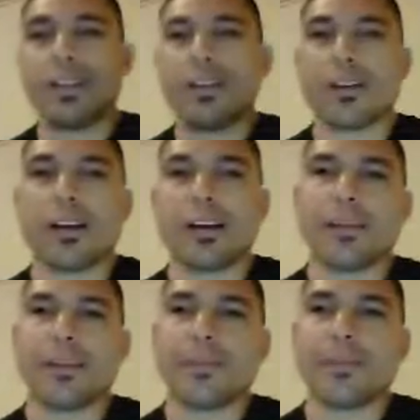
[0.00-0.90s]
in your
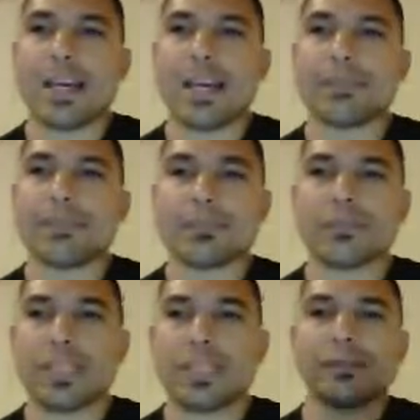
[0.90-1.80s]
car, and after
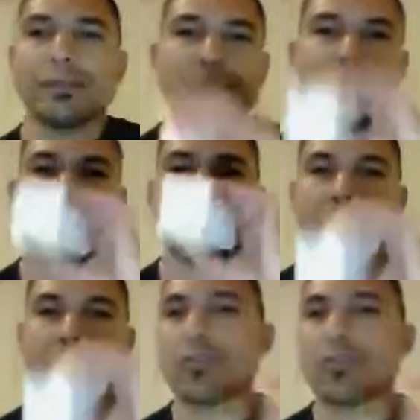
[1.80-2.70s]
training,
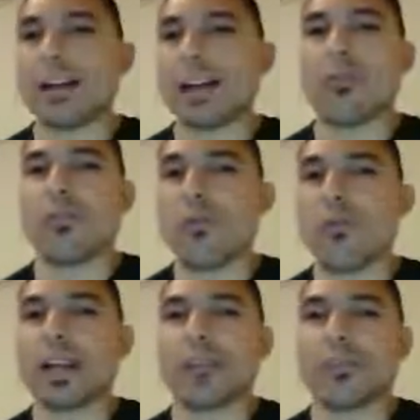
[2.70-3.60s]
just drink
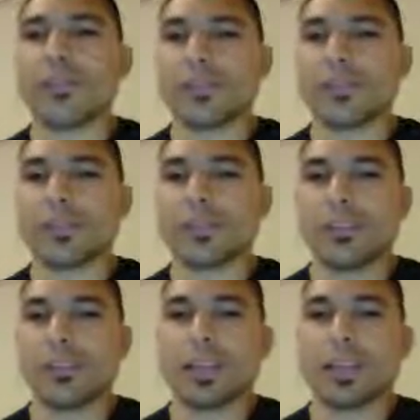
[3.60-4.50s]
one of those,
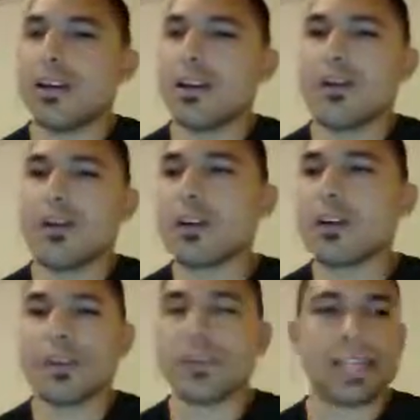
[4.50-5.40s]
okay?
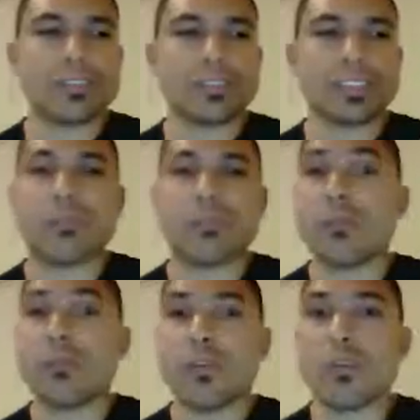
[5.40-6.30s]
Or you can use it
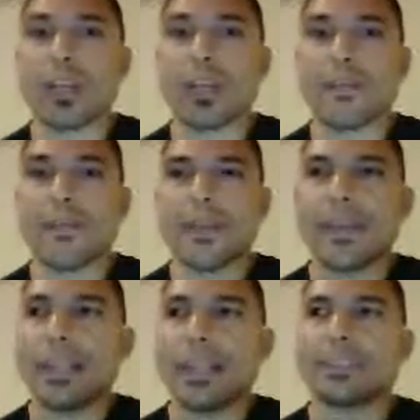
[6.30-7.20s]
mid-morning
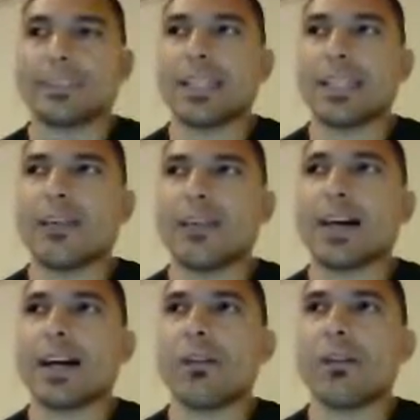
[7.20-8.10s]
instead of
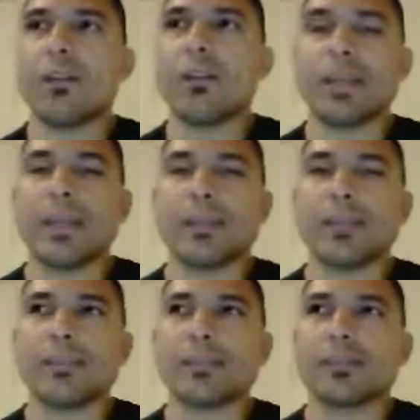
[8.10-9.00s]
a whole
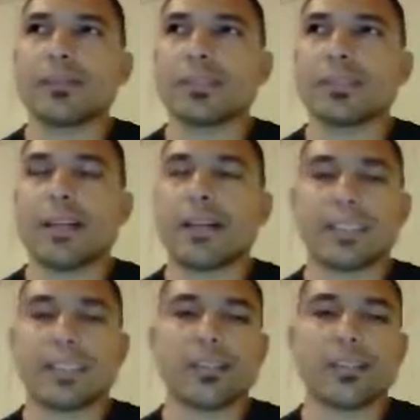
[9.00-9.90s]
meal. So
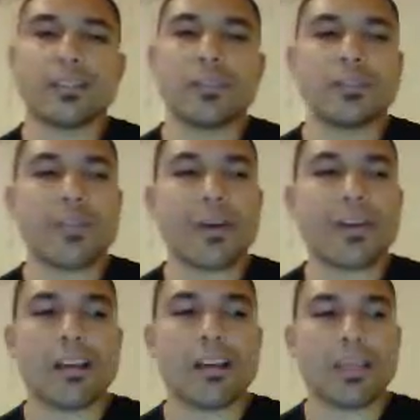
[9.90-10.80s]
as I told you, it's
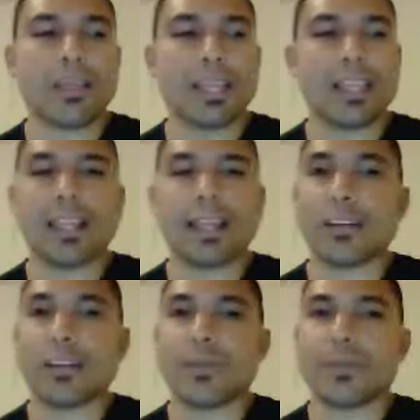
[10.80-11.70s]
very convenient
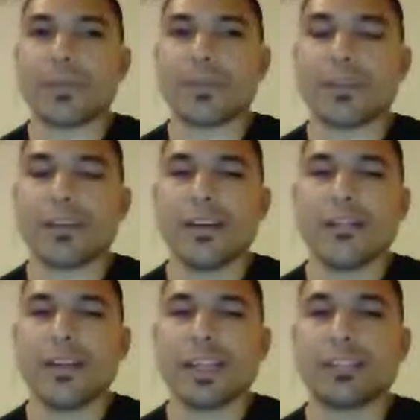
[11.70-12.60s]
kind of product
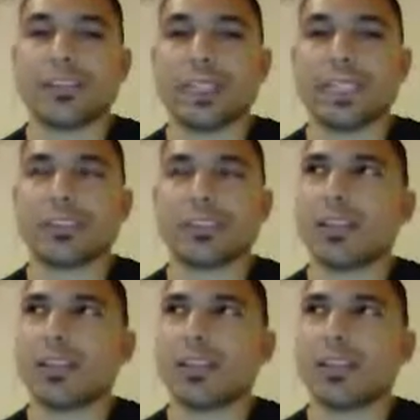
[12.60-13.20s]
because you can